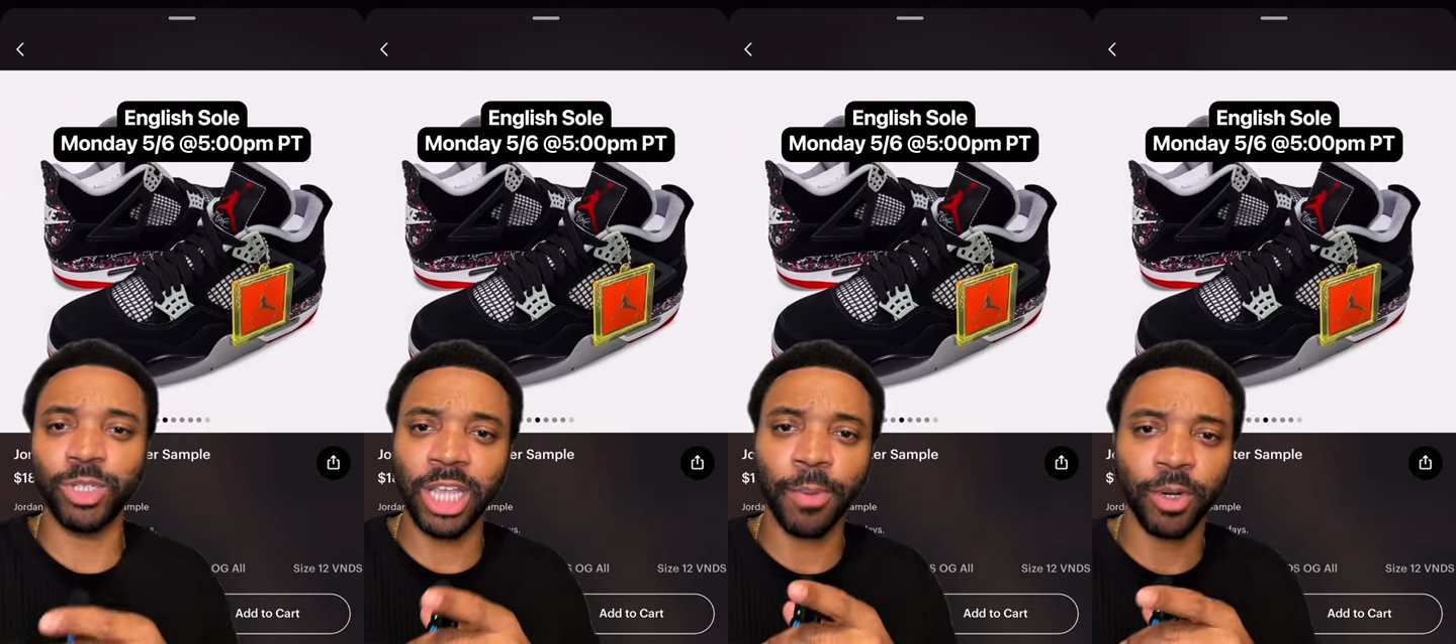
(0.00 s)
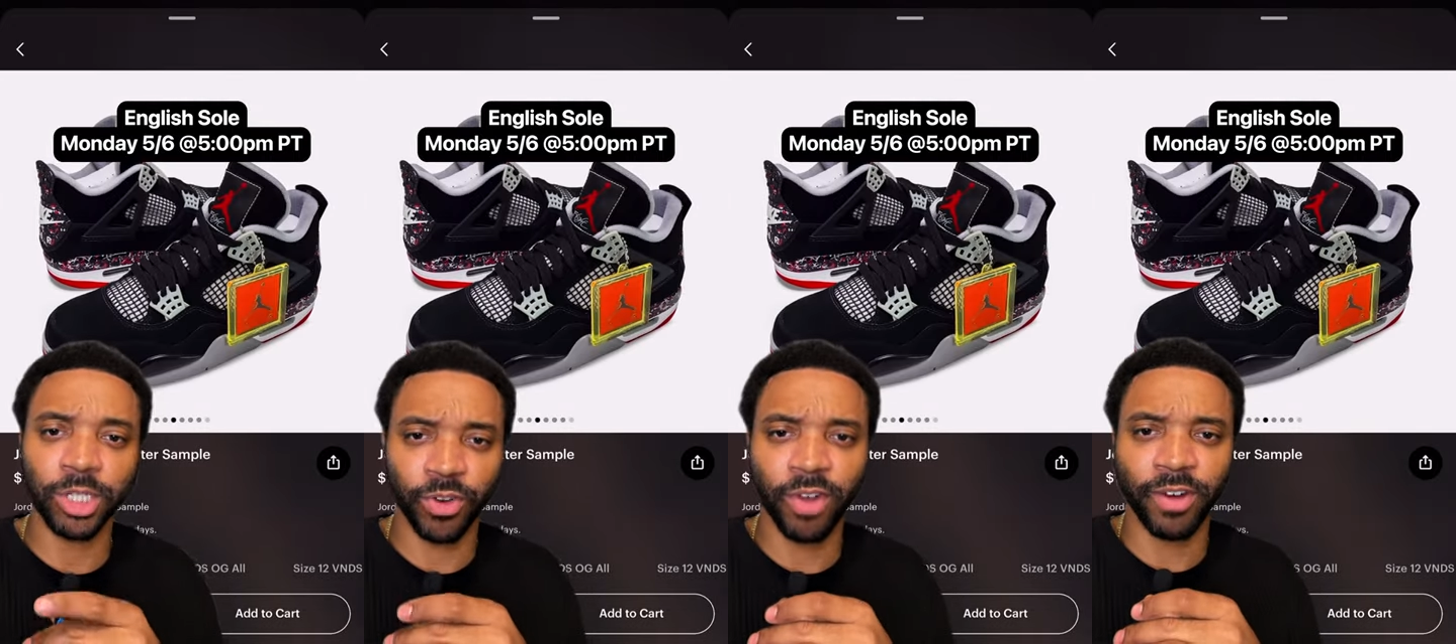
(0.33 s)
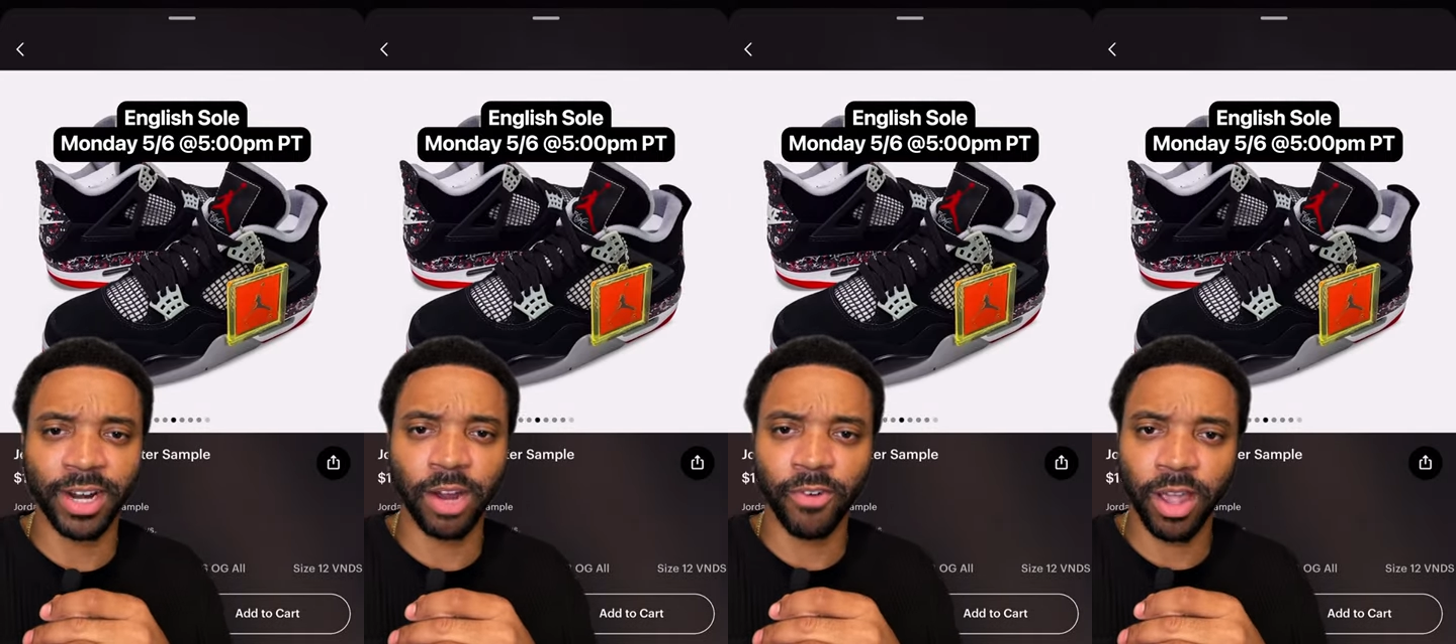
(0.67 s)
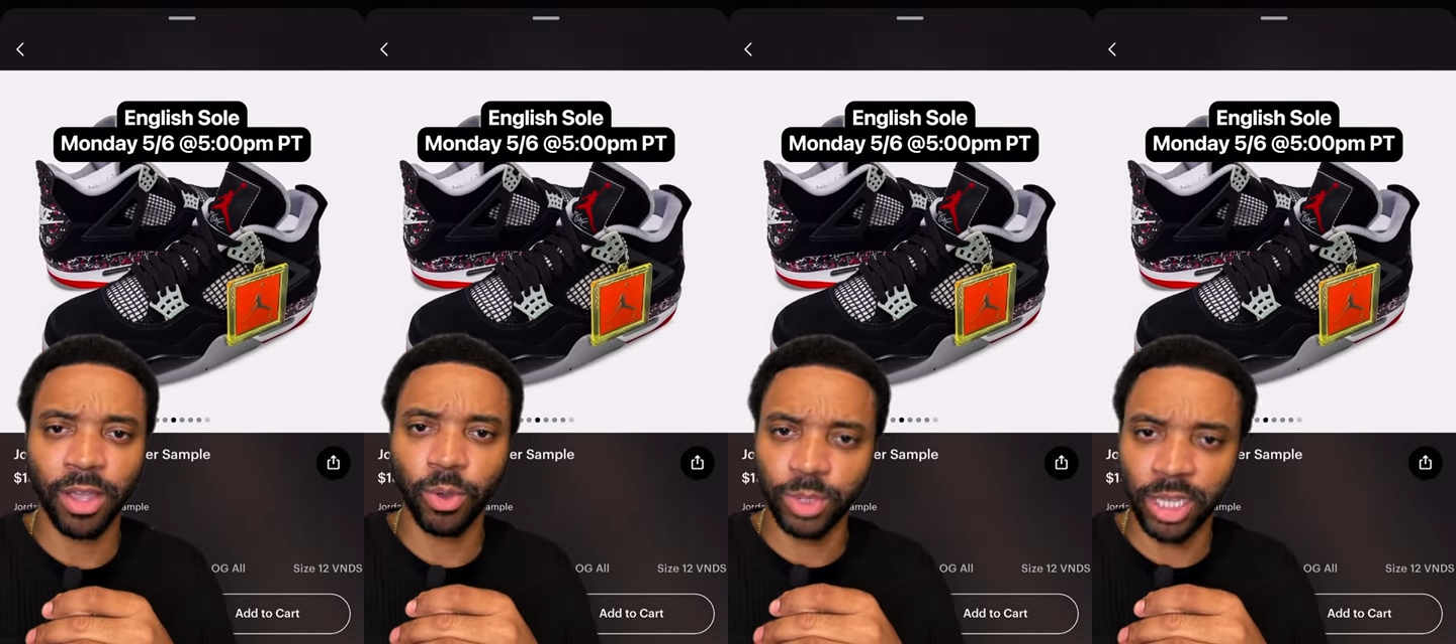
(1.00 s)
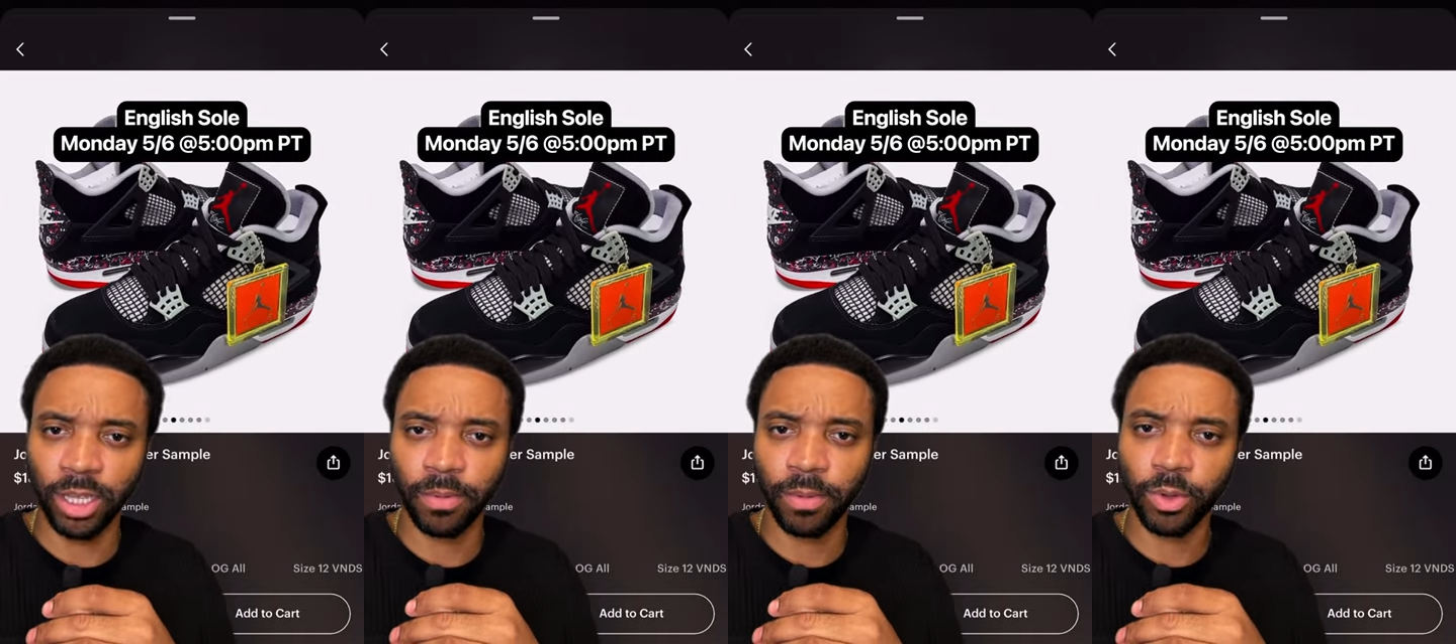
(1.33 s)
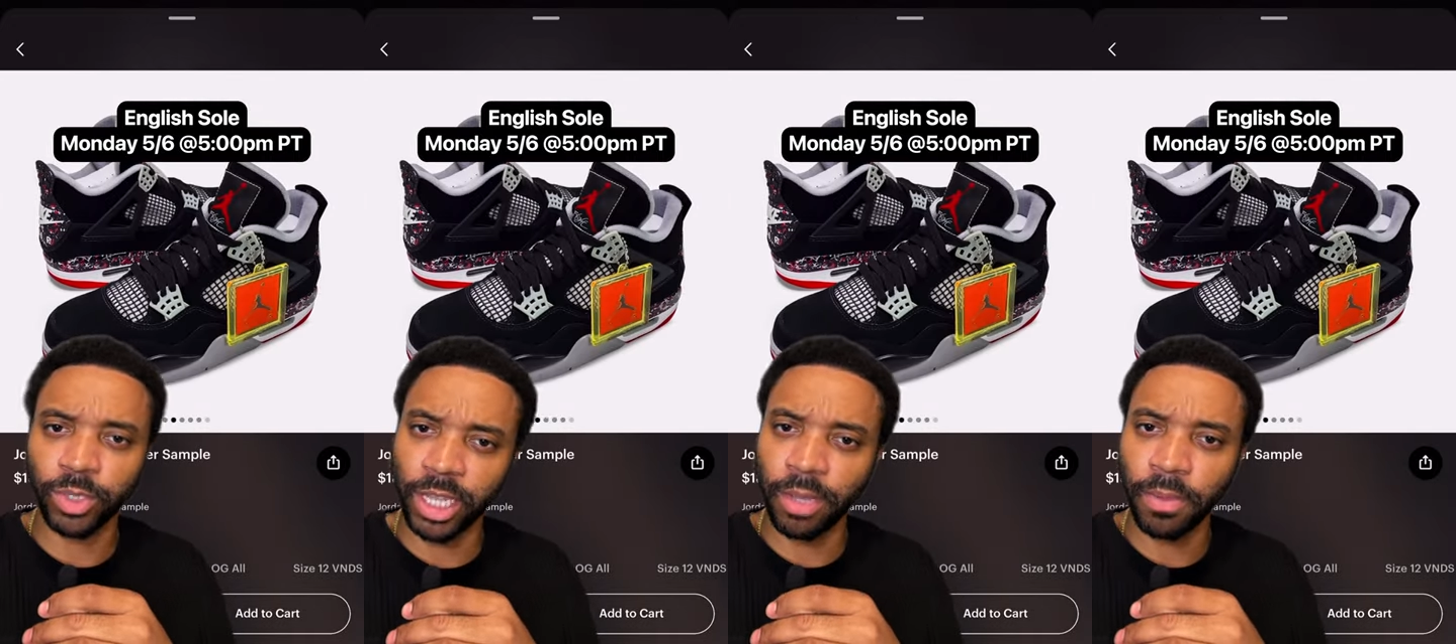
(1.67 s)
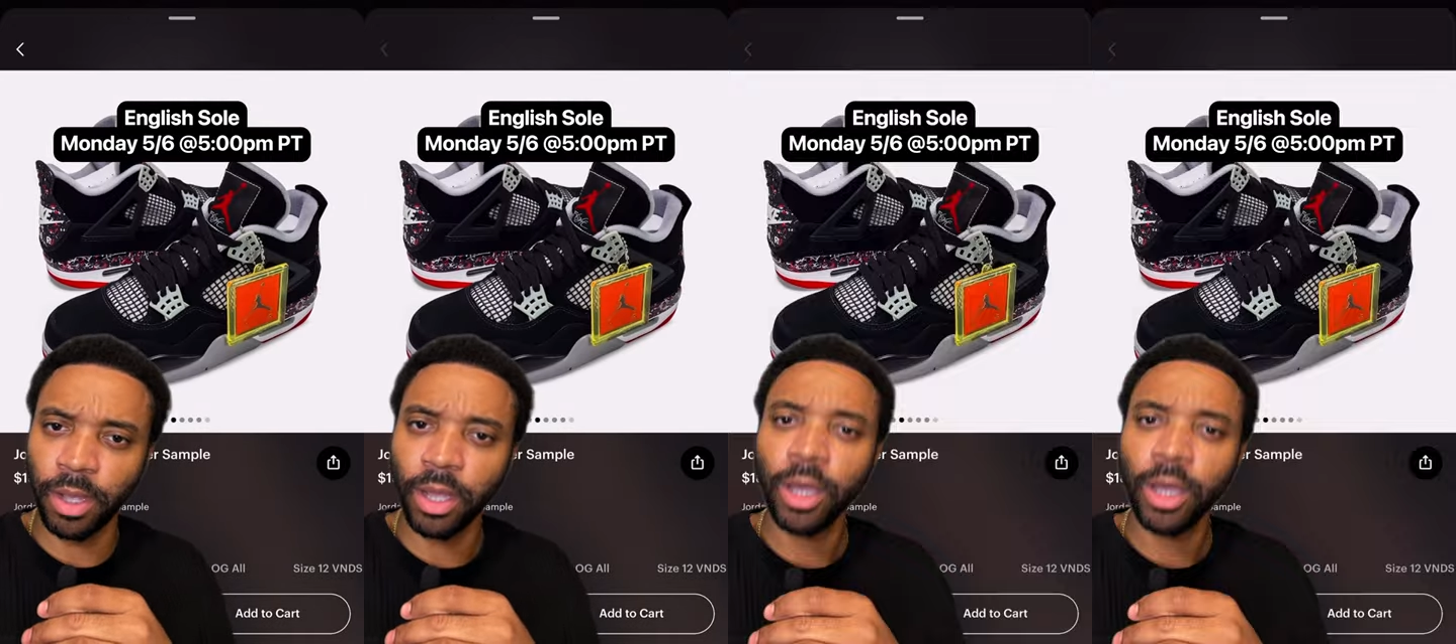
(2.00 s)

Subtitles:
You see him on the screen right now, right? You see him? You see him?